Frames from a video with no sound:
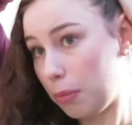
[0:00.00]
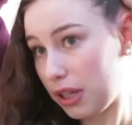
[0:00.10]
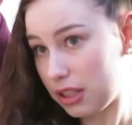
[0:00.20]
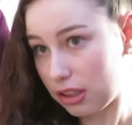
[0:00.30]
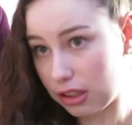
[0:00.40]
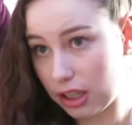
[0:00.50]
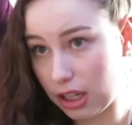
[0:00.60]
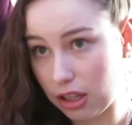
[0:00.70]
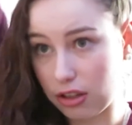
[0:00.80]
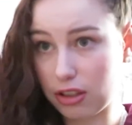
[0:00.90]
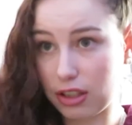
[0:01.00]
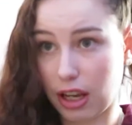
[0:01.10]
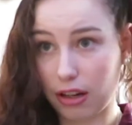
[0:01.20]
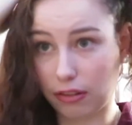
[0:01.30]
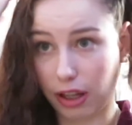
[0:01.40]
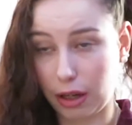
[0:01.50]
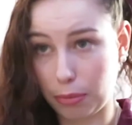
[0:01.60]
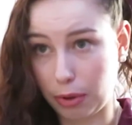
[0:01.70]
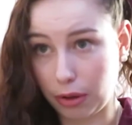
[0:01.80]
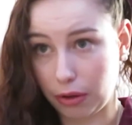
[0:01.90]
basically you just kind of like
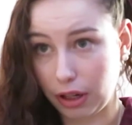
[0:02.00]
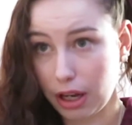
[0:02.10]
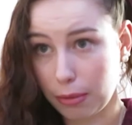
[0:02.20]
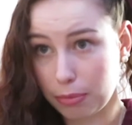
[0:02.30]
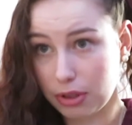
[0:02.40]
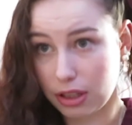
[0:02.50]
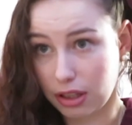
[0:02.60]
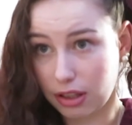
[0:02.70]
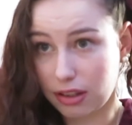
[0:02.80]
pull it up to the